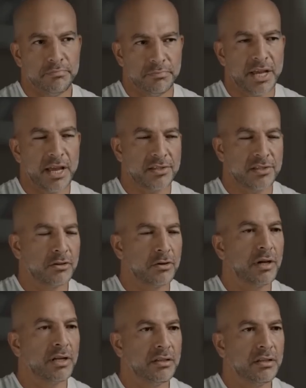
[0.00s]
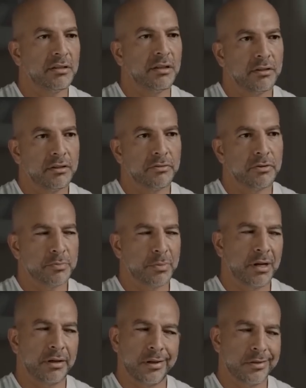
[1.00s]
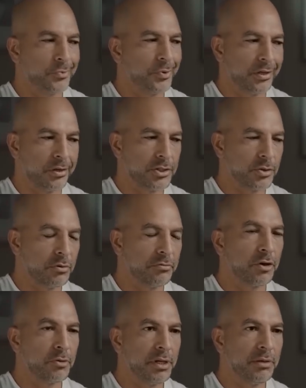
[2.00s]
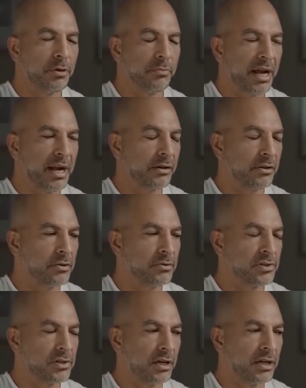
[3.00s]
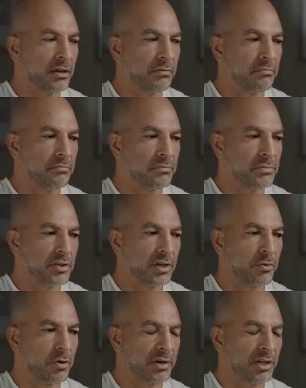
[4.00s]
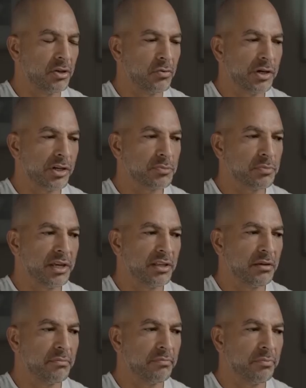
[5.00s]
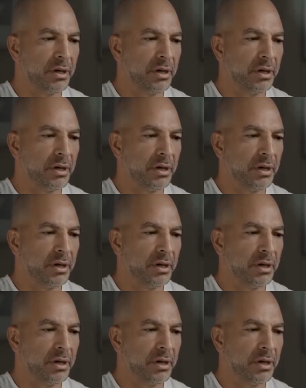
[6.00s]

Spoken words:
tests in great detail in the first podcast, so we can also refer people back to those so won't make you re-explain them.